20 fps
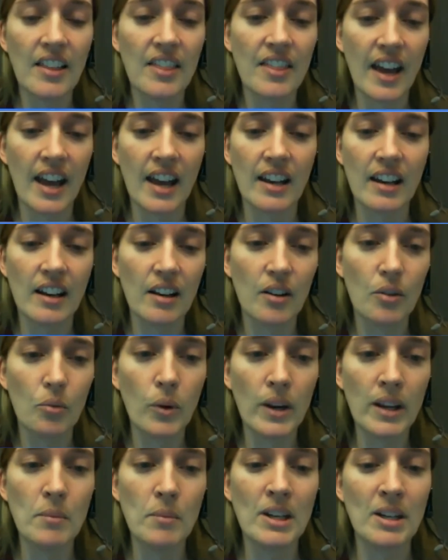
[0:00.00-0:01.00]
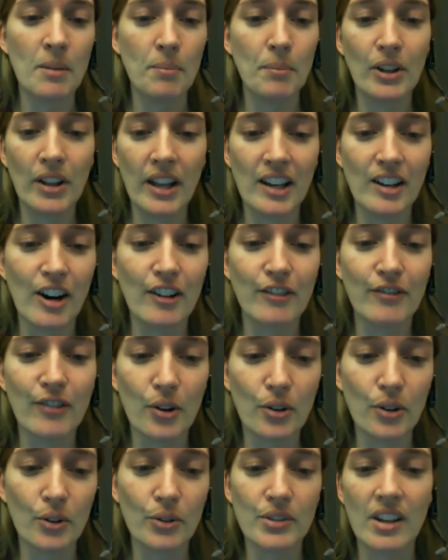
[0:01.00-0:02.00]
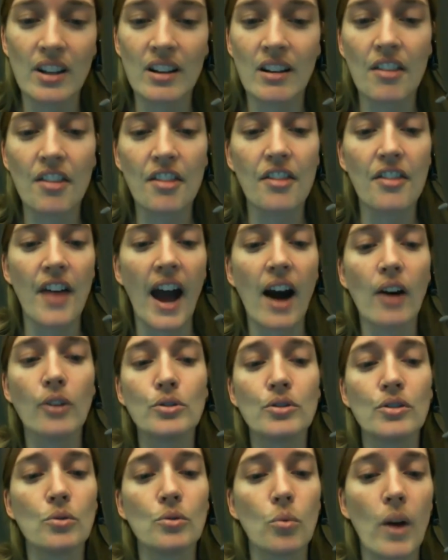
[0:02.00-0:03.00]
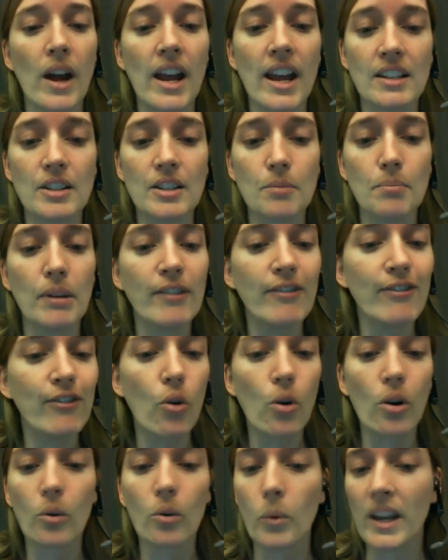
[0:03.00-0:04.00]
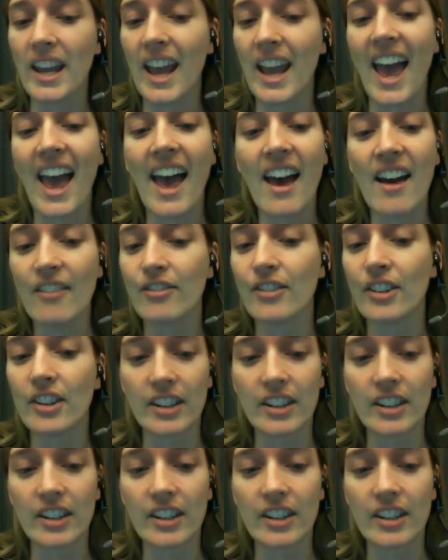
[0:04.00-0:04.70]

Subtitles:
that we manipulate our photos in 1,000 ways before we ever